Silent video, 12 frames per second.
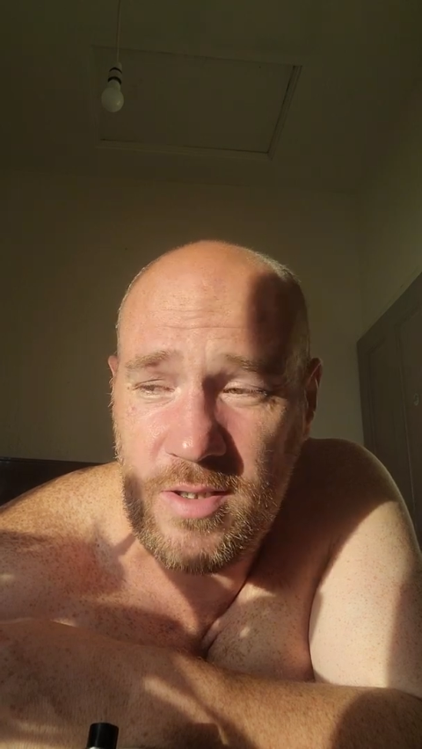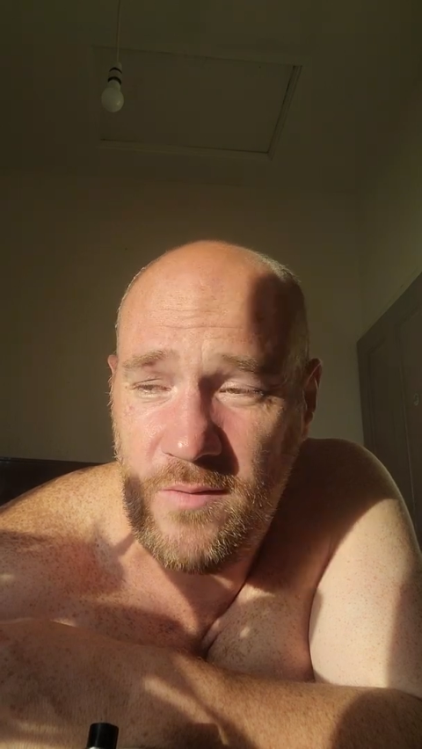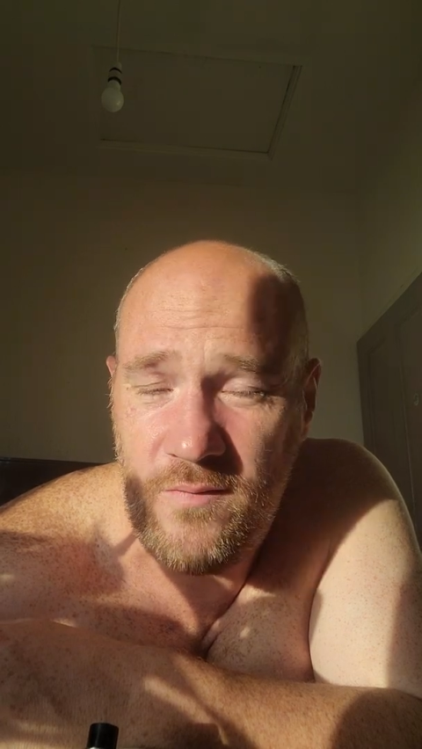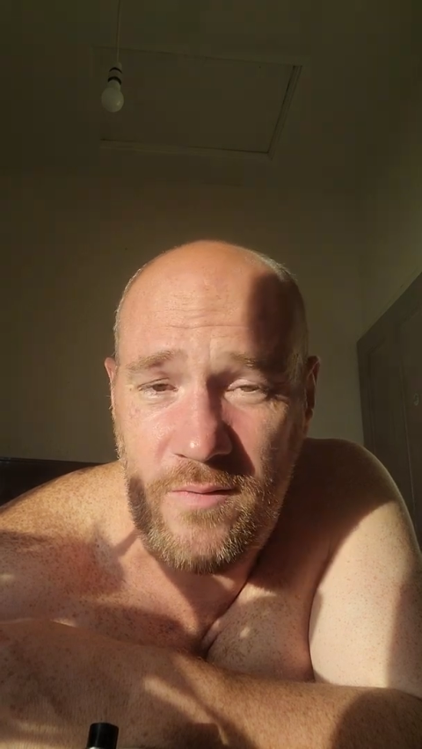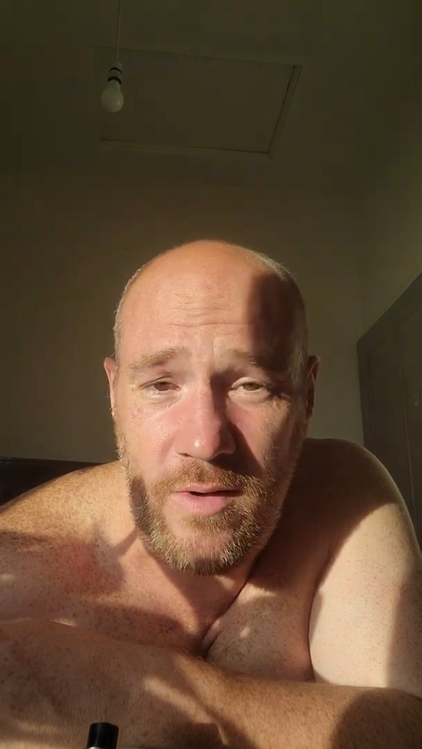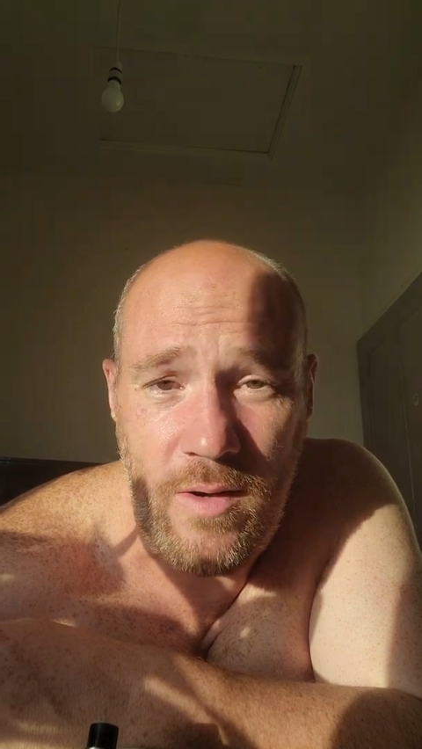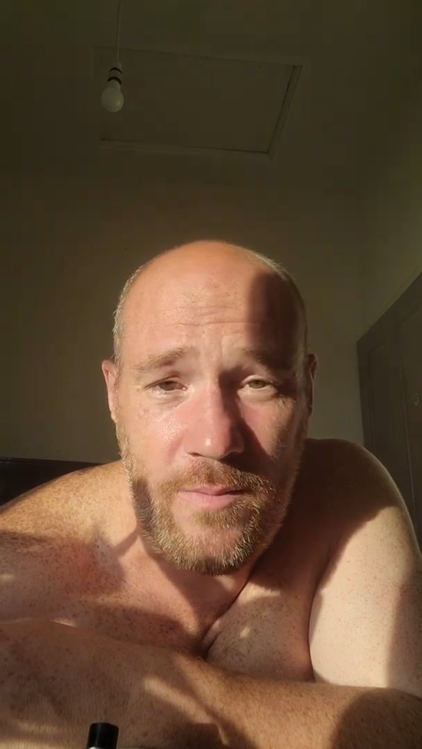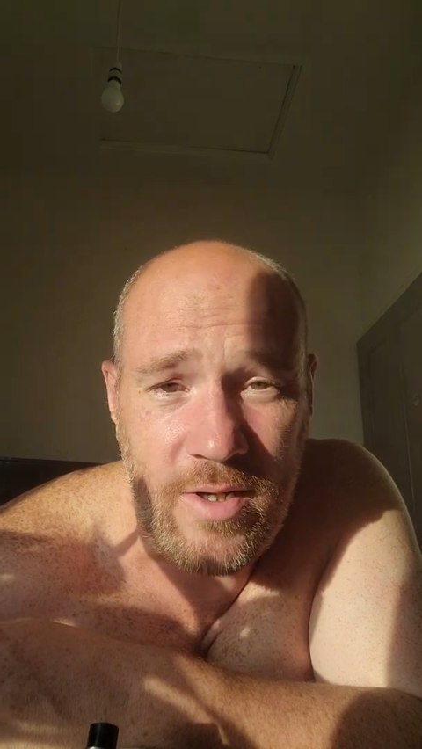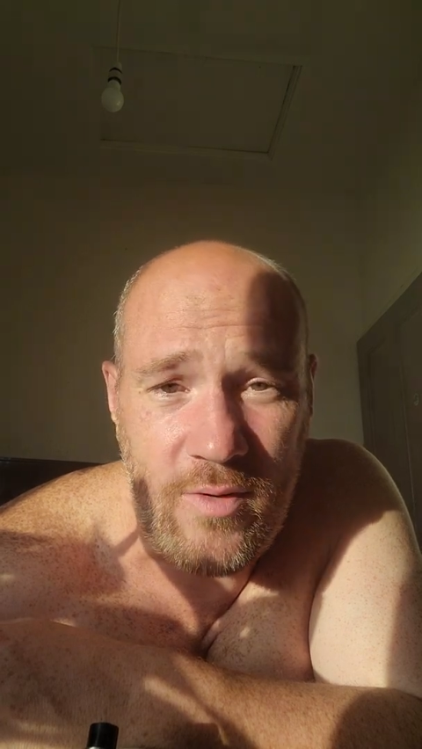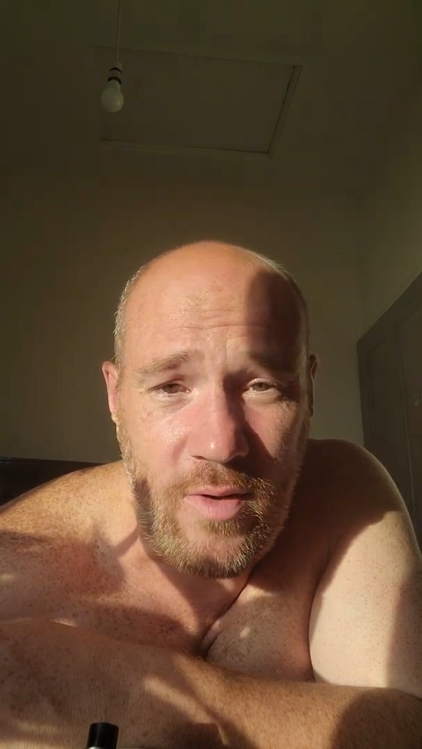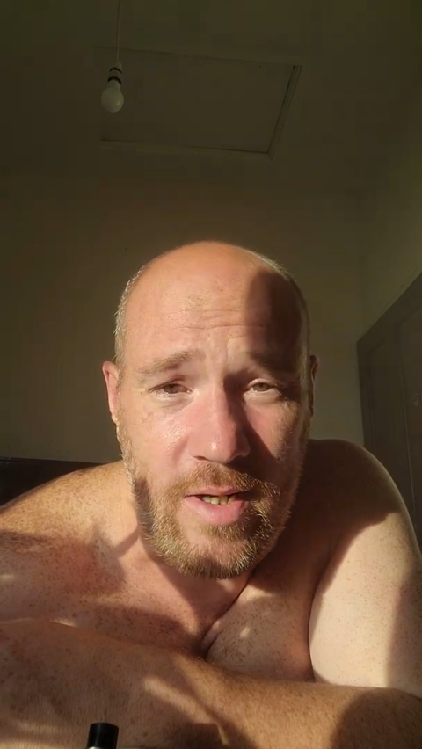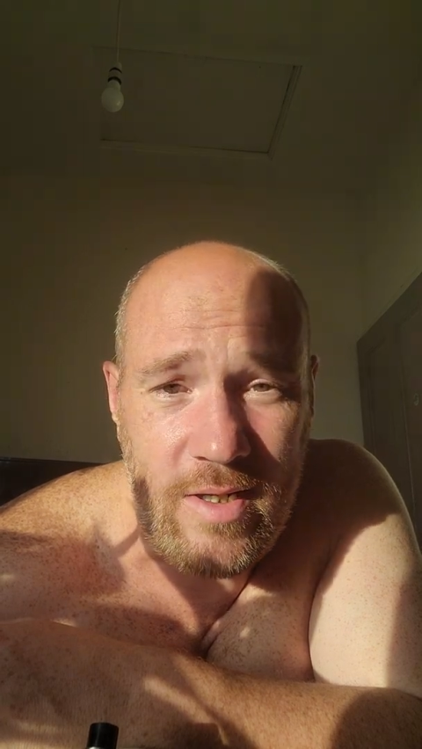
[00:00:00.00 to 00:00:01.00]
So I thought I'd
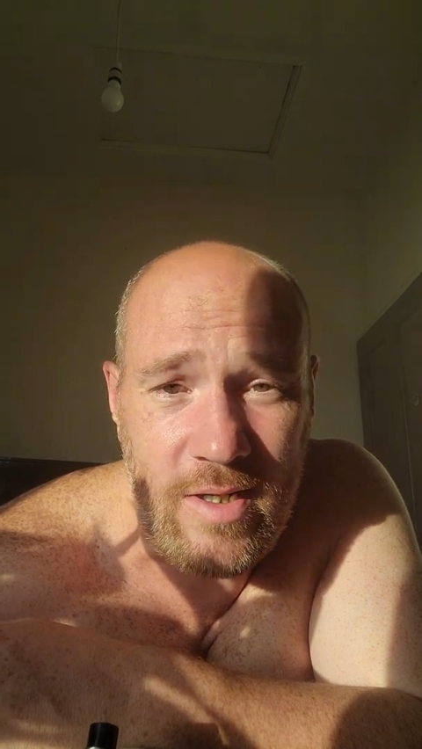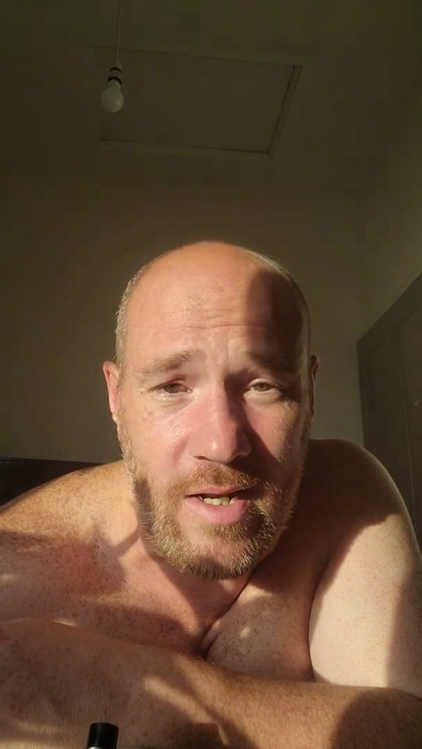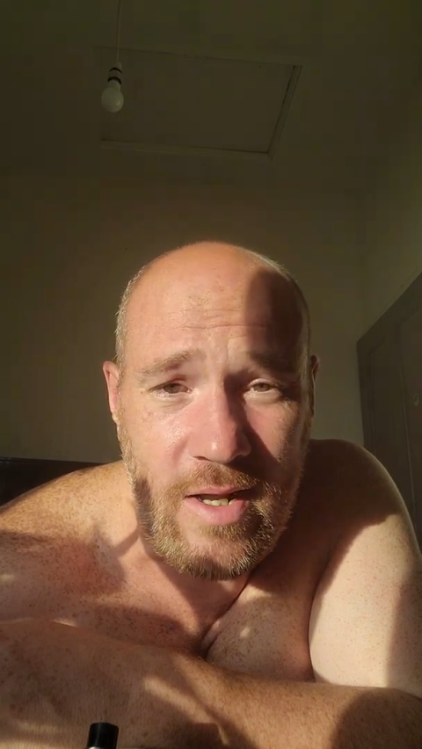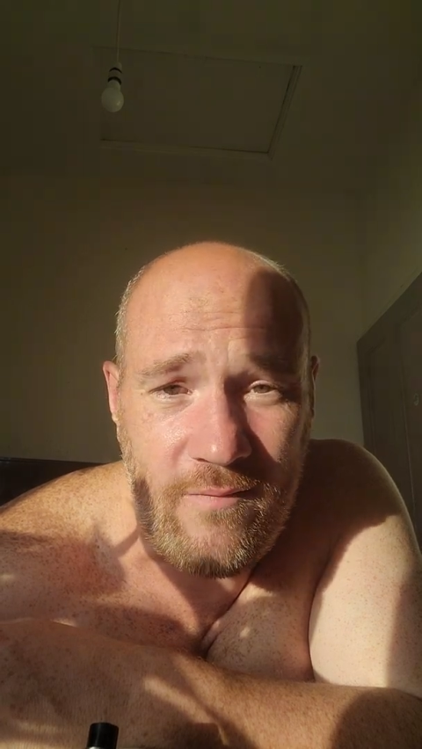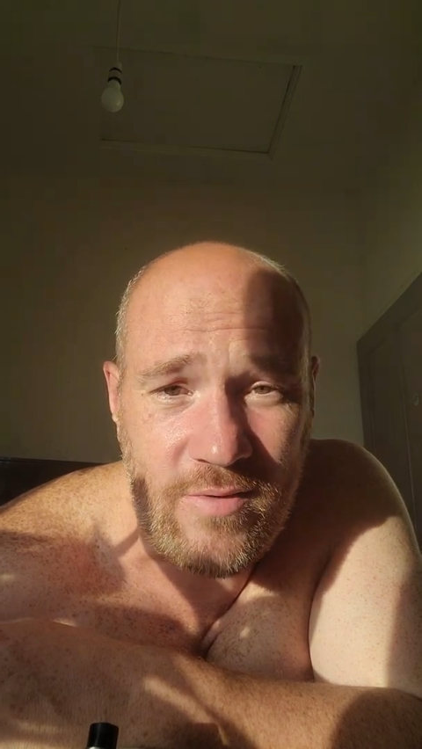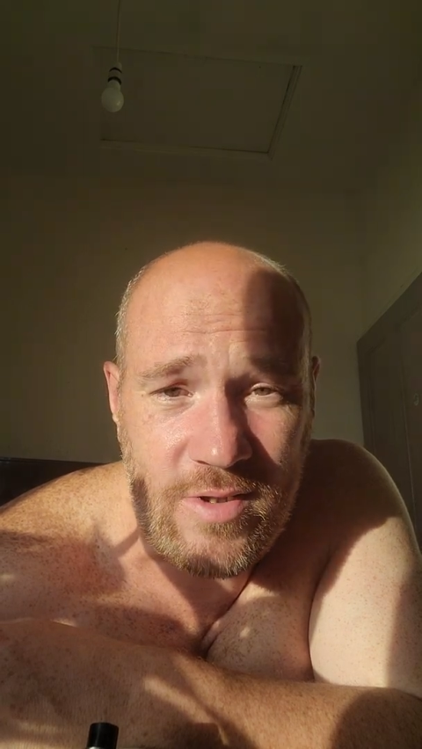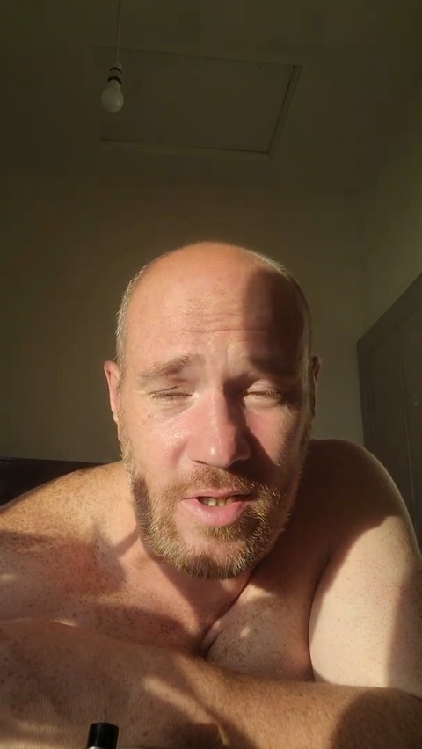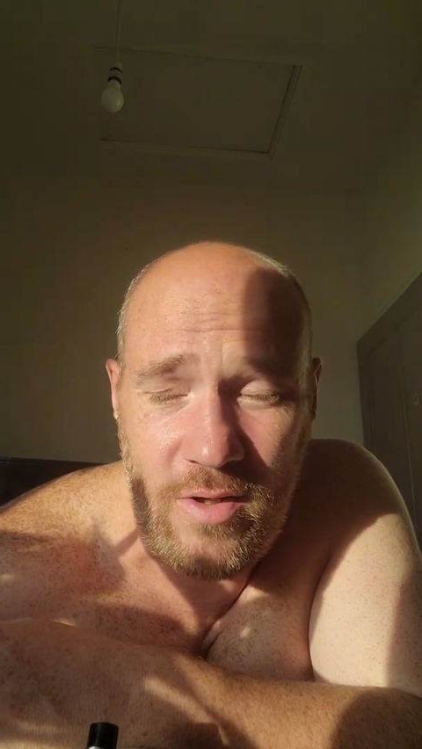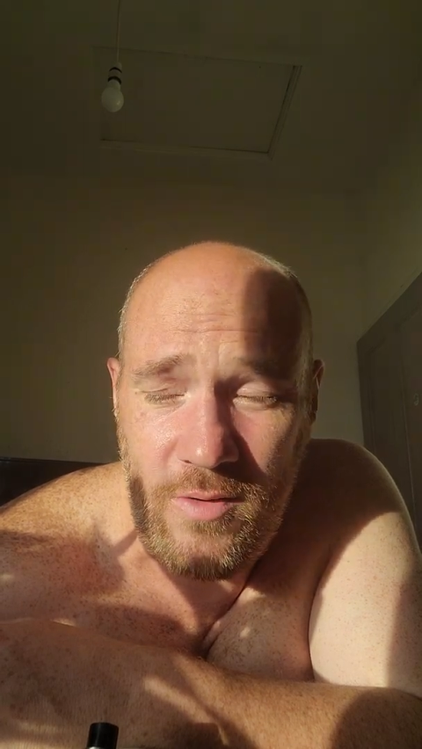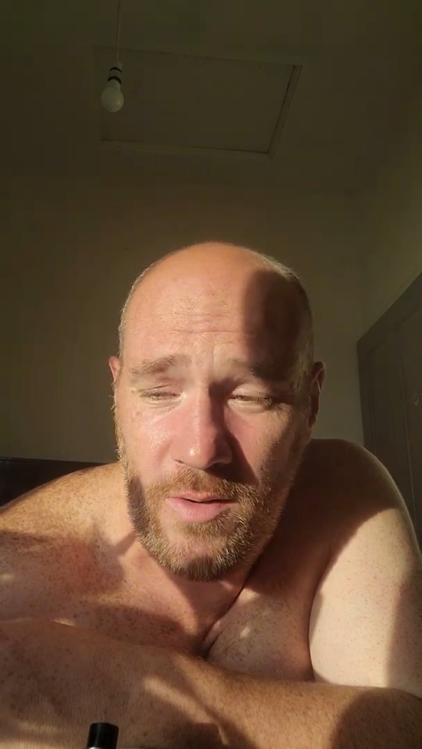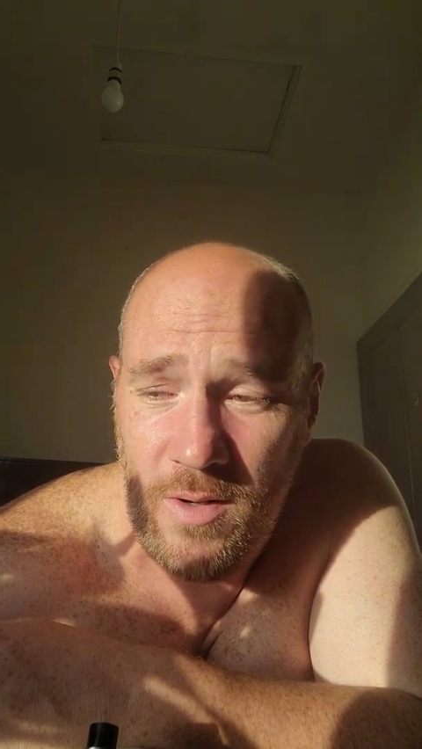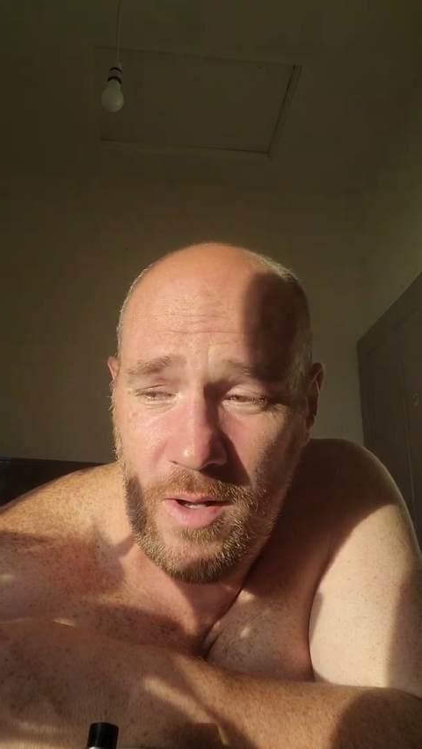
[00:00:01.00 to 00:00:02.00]
be greedy and have two.